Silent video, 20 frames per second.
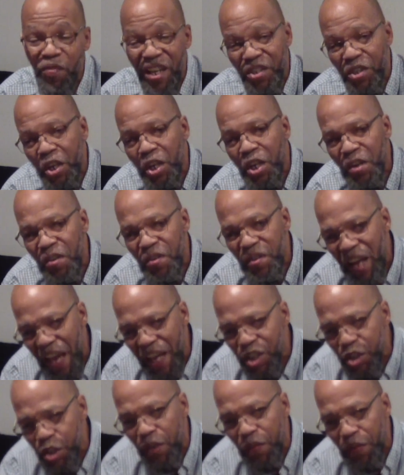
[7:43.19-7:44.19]
That's a
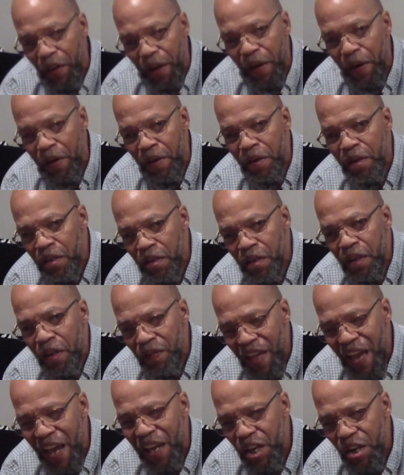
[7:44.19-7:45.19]
connection there.
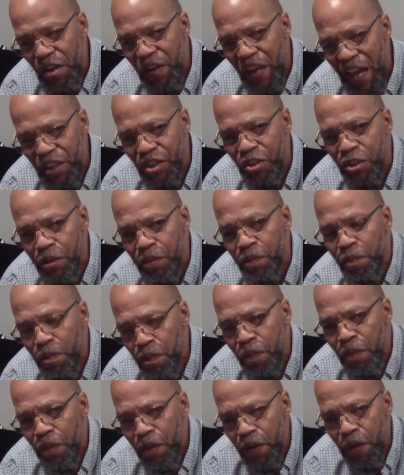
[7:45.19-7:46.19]
That connection
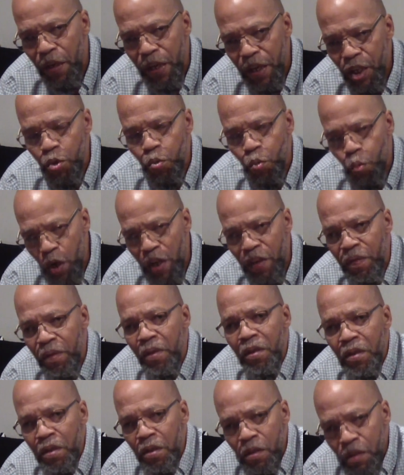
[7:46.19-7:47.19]
is
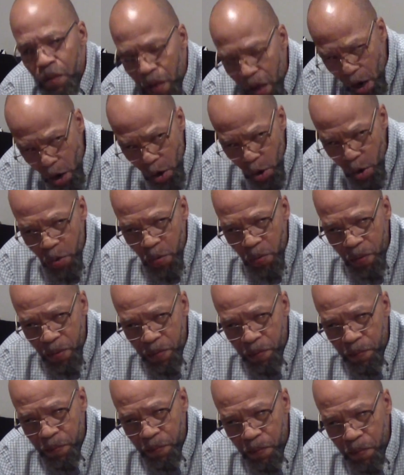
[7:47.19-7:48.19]
with earth
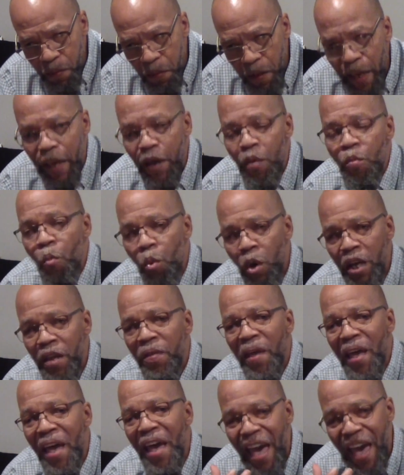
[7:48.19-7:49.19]
and
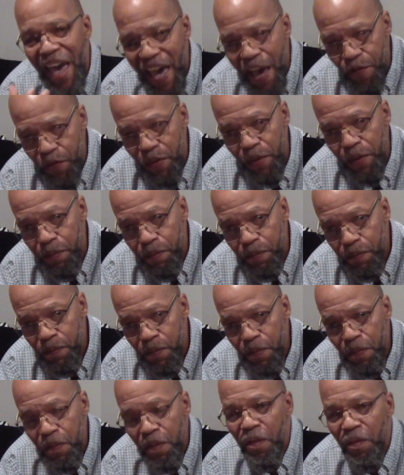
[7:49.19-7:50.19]
with heaven.
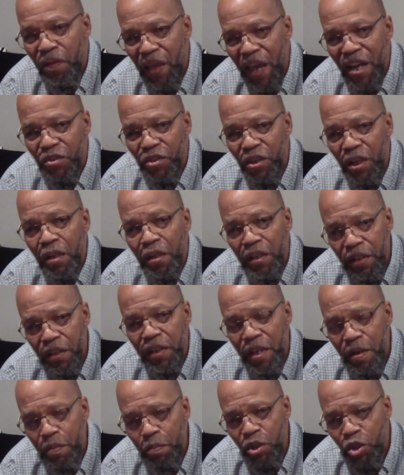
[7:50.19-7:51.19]
There's a
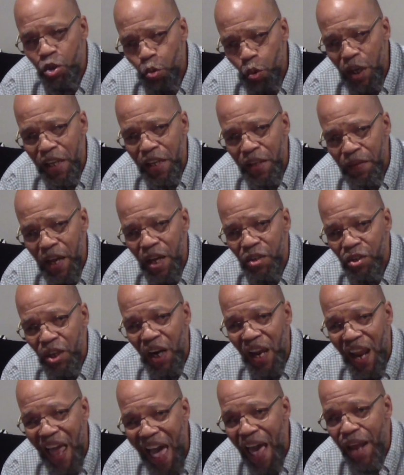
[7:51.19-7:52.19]
in between, there's
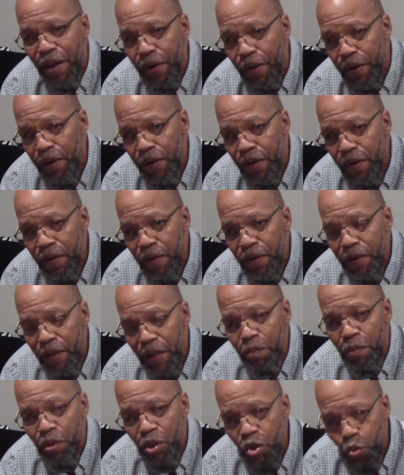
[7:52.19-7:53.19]
a ladder
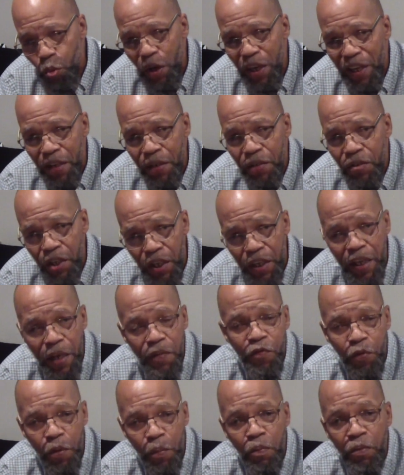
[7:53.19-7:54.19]
in between to
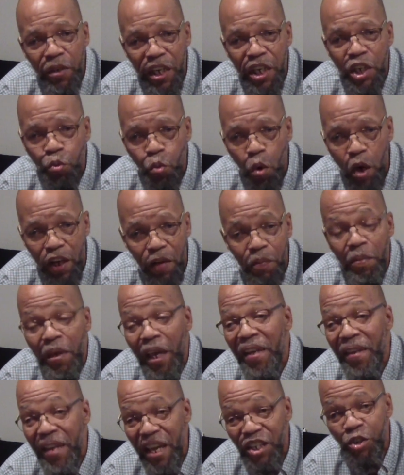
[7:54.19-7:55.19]
get from each one of them,
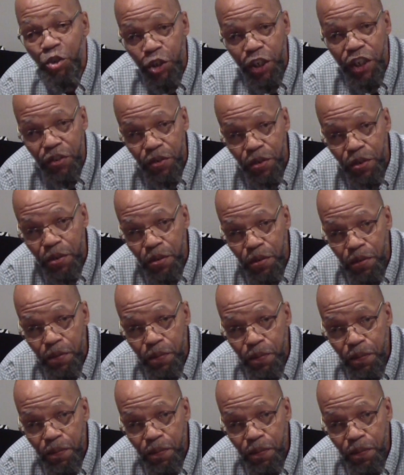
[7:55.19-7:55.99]
and that's Jesus.